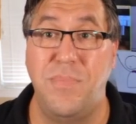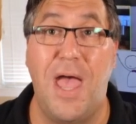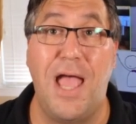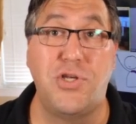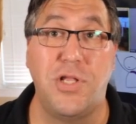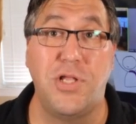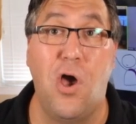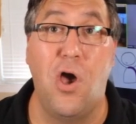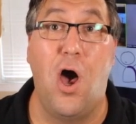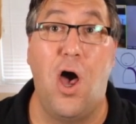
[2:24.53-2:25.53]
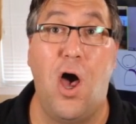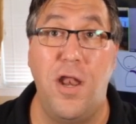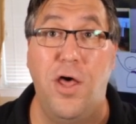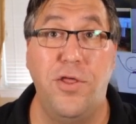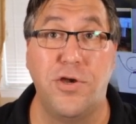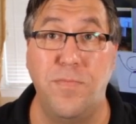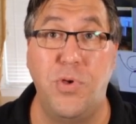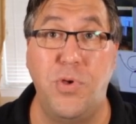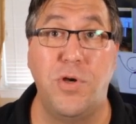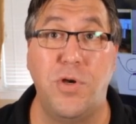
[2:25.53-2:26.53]
actually on other
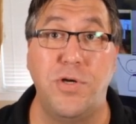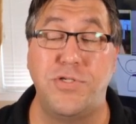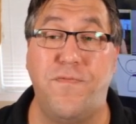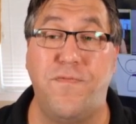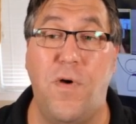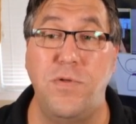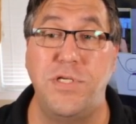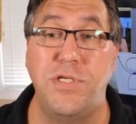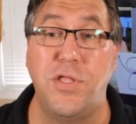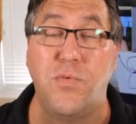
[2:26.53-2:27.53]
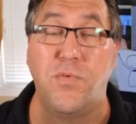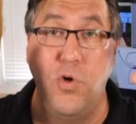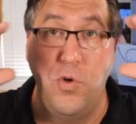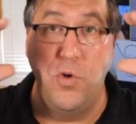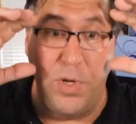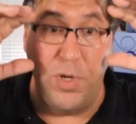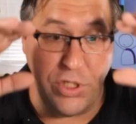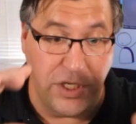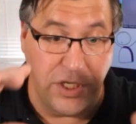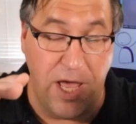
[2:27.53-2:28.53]
computers or phones in the room, but
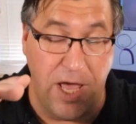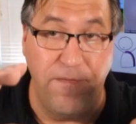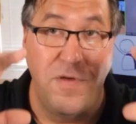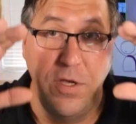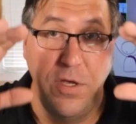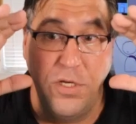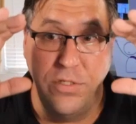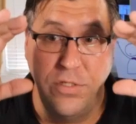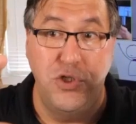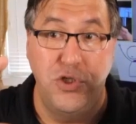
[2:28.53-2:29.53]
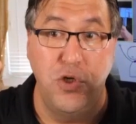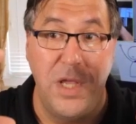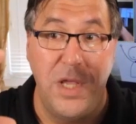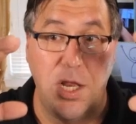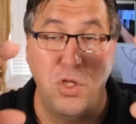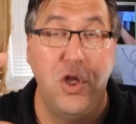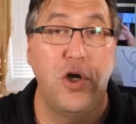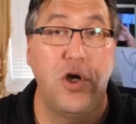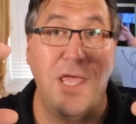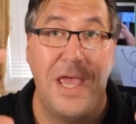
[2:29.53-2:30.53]
just kind of zoomed in or
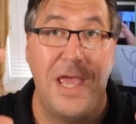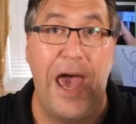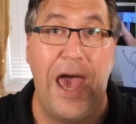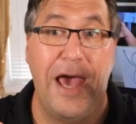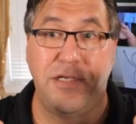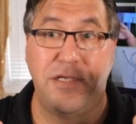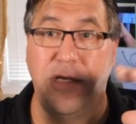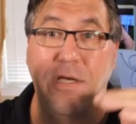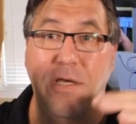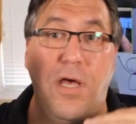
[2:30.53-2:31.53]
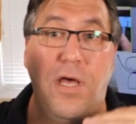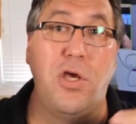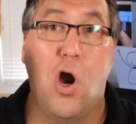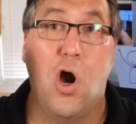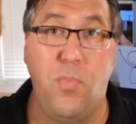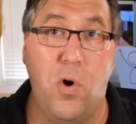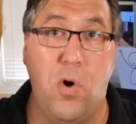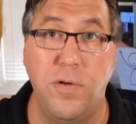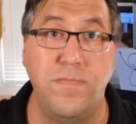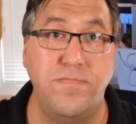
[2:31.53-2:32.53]
looking at a
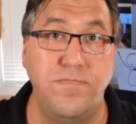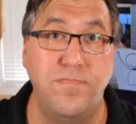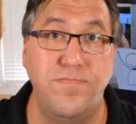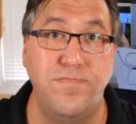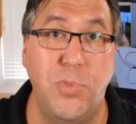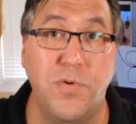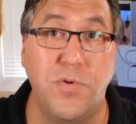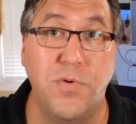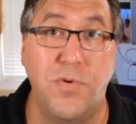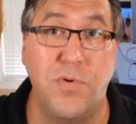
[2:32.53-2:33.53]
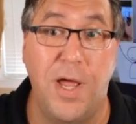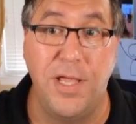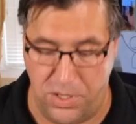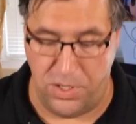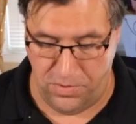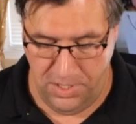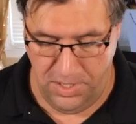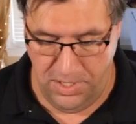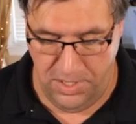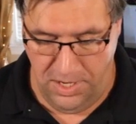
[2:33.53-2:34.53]
cardboard doodle, right? So
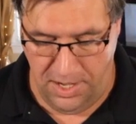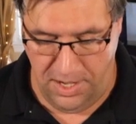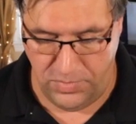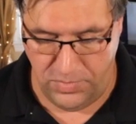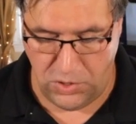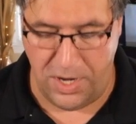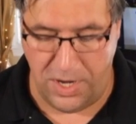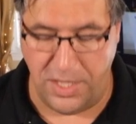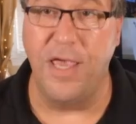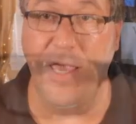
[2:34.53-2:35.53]
I wanted to give